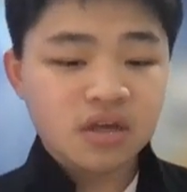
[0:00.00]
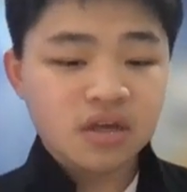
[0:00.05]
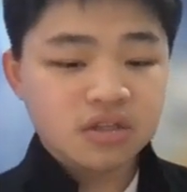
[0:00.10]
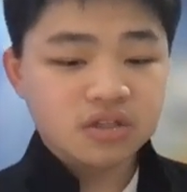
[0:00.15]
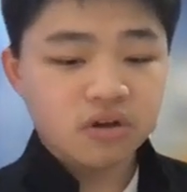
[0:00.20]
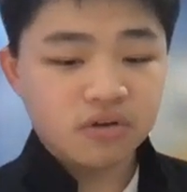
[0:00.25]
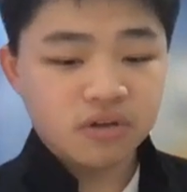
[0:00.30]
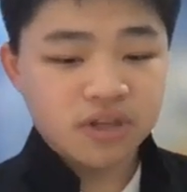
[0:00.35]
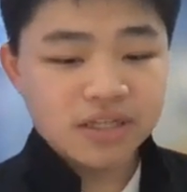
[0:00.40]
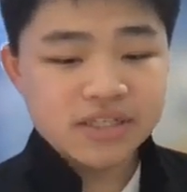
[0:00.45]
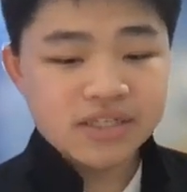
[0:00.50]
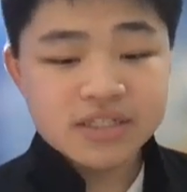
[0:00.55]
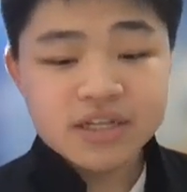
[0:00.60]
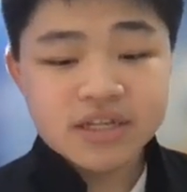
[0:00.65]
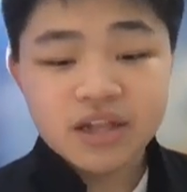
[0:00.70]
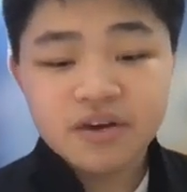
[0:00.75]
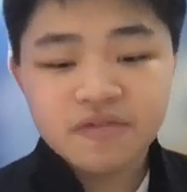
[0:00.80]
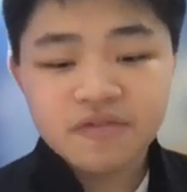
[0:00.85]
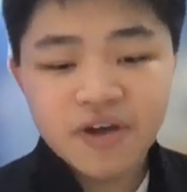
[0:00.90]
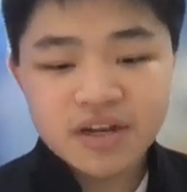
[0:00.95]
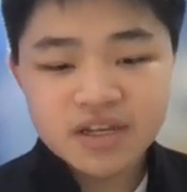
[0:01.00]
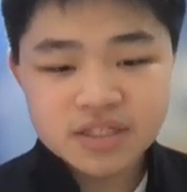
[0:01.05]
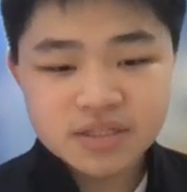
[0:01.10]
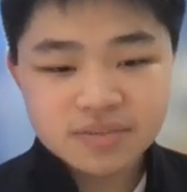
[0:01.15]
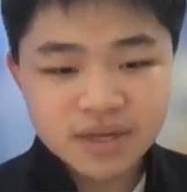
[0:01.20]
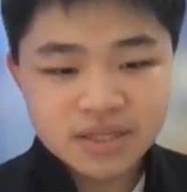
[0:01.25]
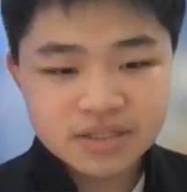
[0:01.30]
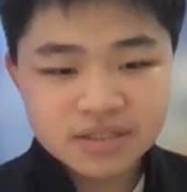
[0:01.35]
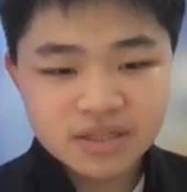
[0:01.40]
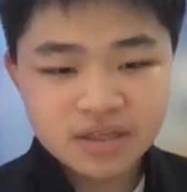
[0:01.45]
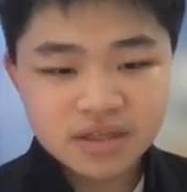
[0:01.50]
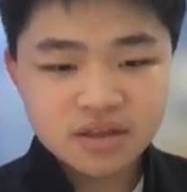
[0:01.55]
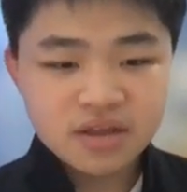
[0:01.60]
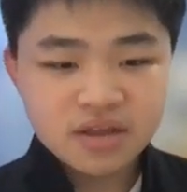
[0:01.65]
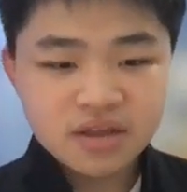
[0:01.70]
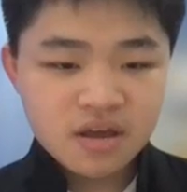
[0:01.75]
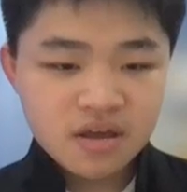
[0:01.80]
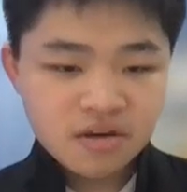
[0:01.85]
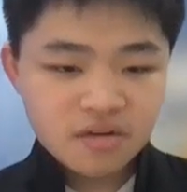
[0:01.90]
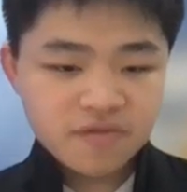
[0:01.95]
So let's just clarify this mess then.
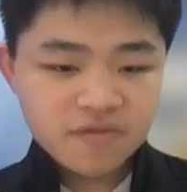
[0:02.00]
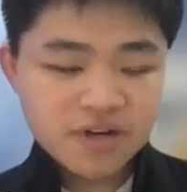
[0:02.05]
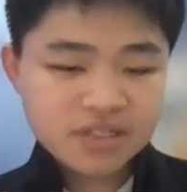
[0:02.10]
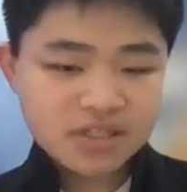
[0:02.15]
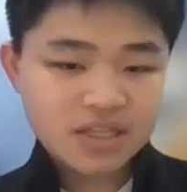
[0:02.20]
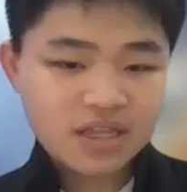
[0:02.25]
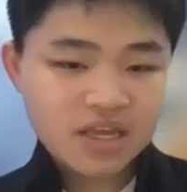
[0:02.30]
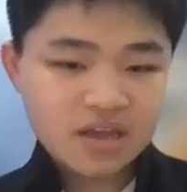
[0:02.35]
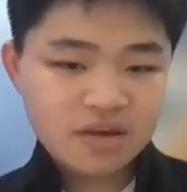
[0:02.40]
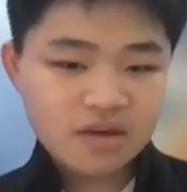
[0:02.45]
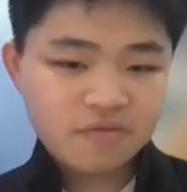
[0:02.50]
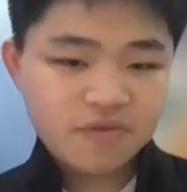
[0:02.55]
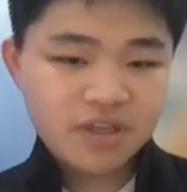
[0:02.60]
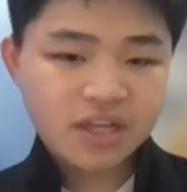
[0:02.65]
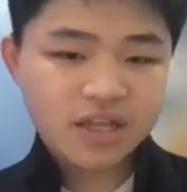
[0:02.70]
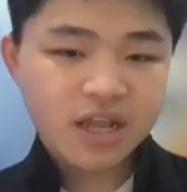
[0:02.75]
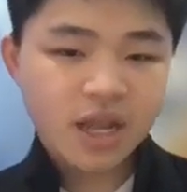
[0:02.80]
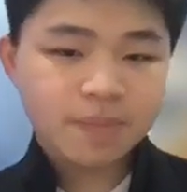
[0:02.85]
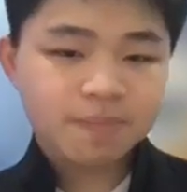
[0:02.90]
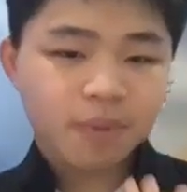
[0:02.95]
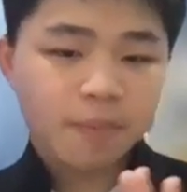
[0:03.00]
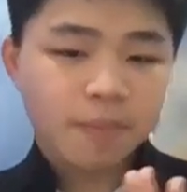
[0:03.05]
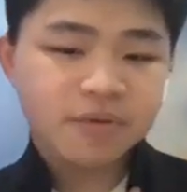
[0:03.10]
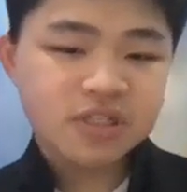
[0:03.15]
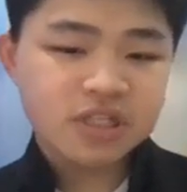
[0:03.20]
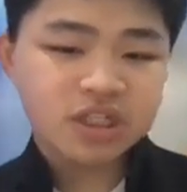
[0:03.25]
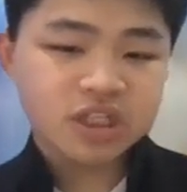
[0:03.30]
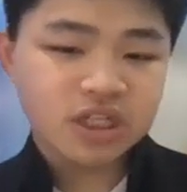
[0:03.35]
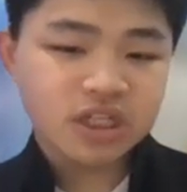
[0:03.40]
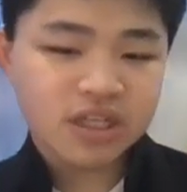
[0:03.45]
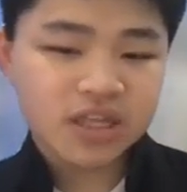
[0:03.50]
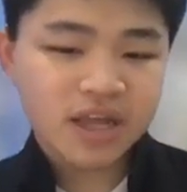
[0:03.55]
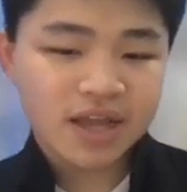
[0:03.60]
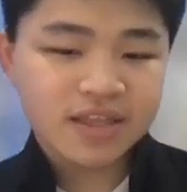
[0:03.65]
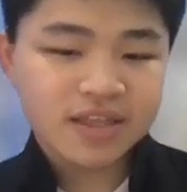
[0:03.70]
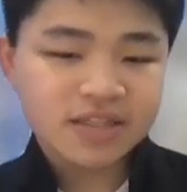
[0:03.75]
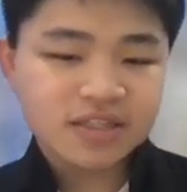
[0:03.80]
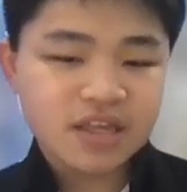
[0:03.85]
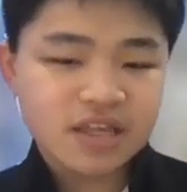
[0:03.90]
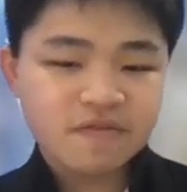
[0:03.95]
Firstly, we think that proposition
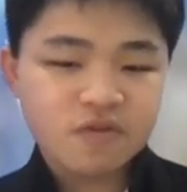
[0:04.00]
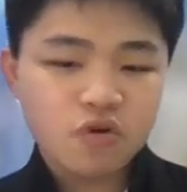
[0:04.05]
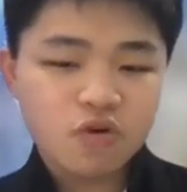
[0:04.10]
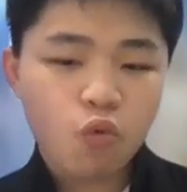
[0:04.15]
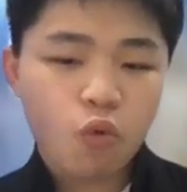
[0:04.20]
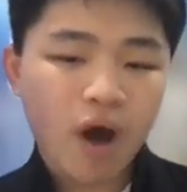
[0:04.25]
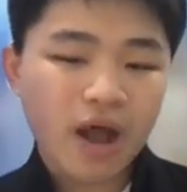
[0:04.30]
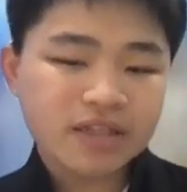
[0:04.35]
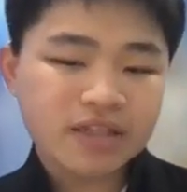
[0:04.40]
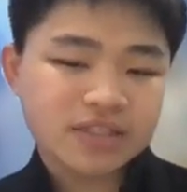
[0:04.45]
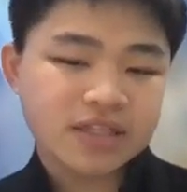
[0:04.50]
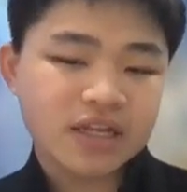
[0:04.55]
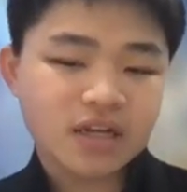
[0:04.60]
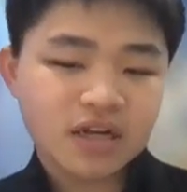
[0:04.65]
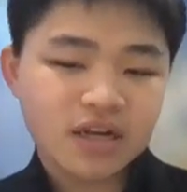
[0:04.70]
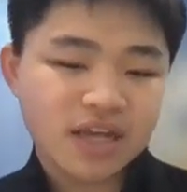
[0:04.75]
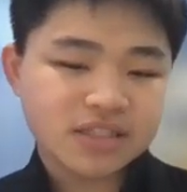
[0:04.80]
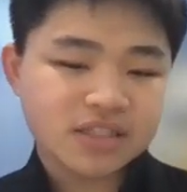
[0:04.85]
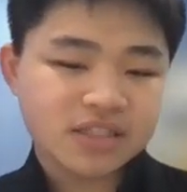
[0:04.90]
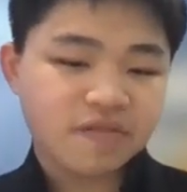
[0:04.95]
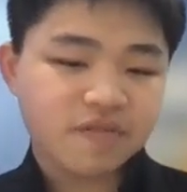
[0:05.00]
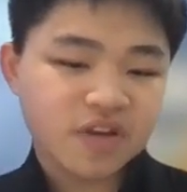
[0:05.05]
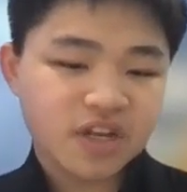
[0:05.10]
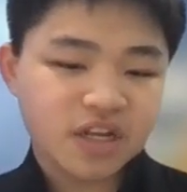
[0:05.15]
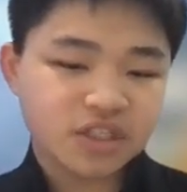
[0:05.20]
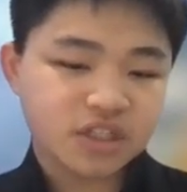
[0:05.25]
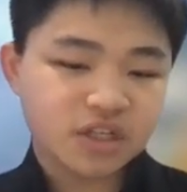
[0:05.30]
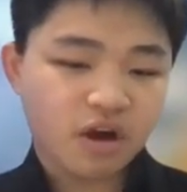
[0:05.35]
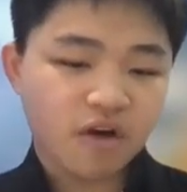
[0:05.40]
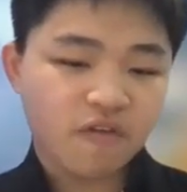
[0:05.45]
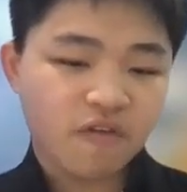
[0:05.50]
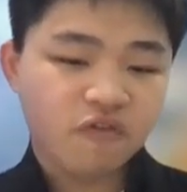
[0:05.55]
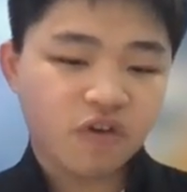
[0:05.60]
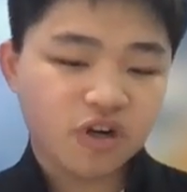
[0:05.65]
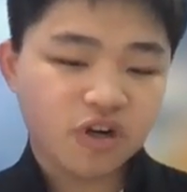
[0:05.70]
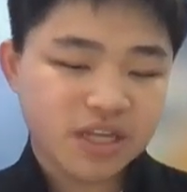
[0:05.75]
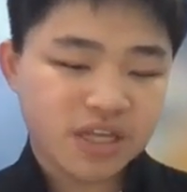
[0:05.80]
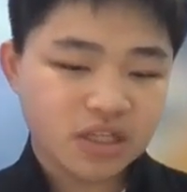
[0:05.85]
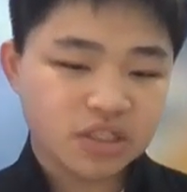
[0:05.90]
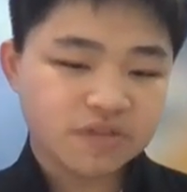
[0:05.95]
can just give you one standardized definition
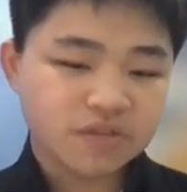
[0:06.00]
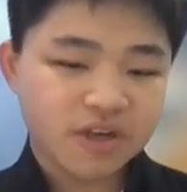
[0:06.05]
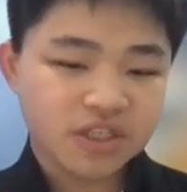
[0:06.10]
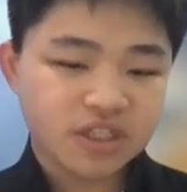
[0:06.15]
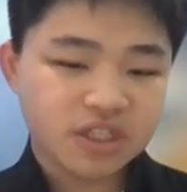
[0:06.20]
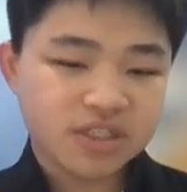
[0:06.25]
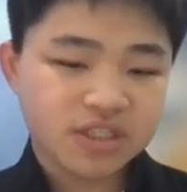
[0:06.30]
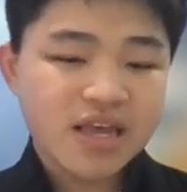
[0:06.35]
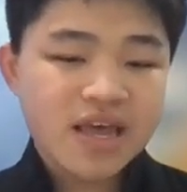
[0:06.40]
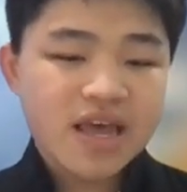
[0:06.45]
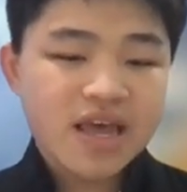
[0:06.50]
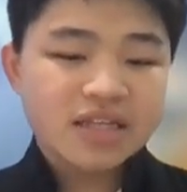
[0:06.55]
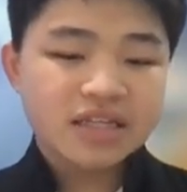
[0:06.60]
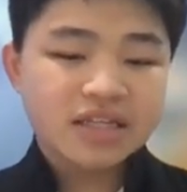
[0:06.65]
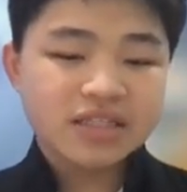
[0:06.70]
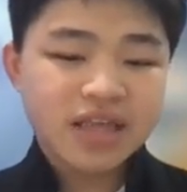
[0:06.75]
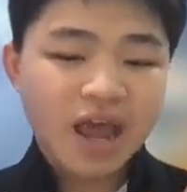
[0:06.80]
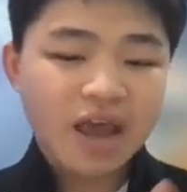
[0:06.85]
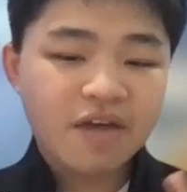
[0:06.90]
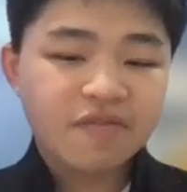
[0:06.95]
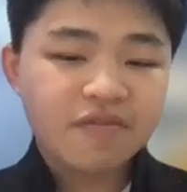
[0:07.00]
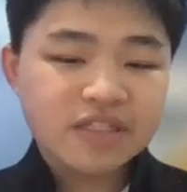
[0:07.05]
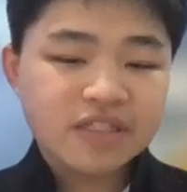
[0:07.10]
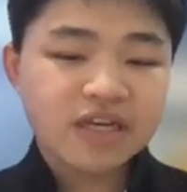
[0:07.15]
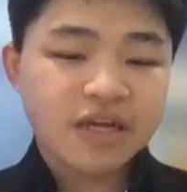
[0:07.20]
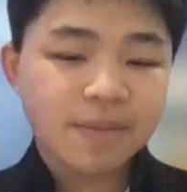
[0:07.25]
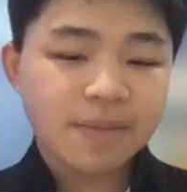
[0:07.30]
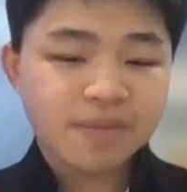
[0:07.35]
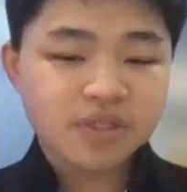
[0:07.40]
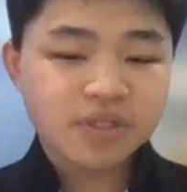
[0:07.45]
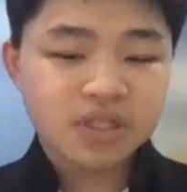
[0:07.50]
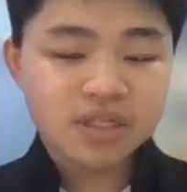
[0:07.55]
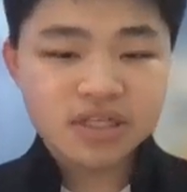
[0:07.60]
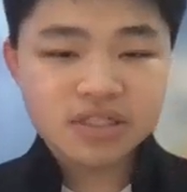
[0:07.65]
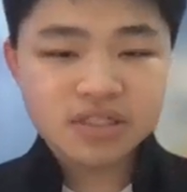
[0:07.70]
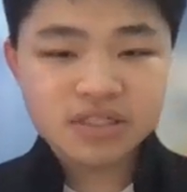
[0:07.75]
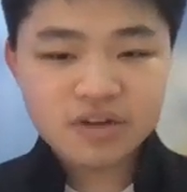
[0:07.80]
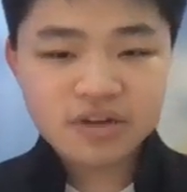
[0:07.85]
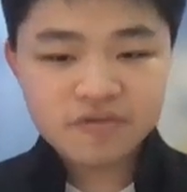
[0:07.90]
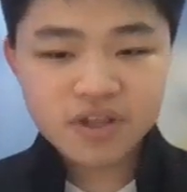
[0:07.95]
for satisfactions since every single person
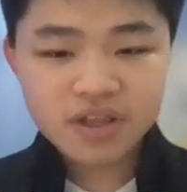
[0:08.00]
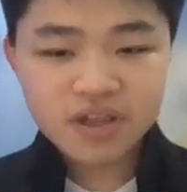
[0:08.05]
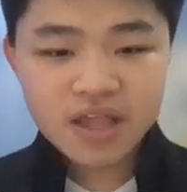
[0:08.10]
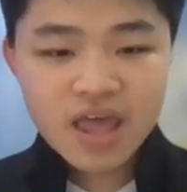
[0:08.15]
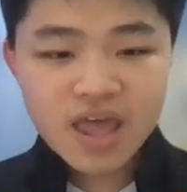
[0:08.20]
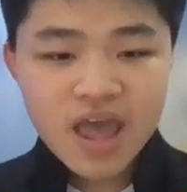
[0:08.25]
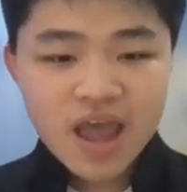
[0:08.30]
is different